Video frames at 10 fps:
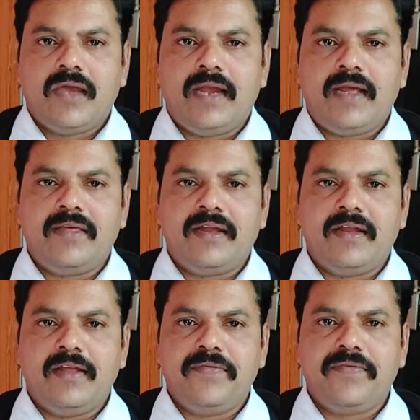and other
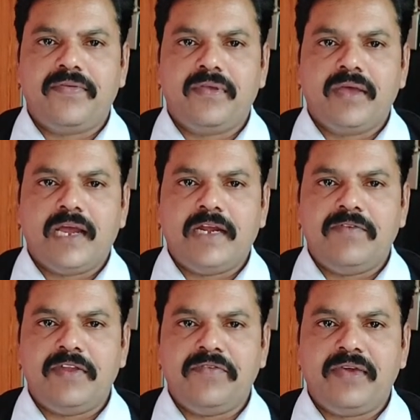reliefs, and
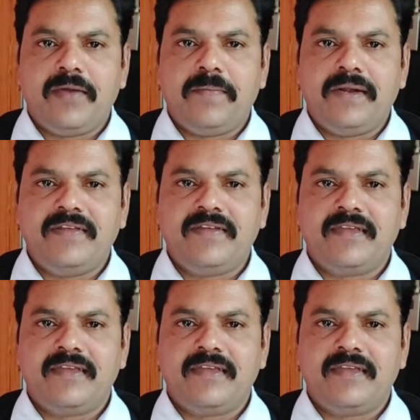a petition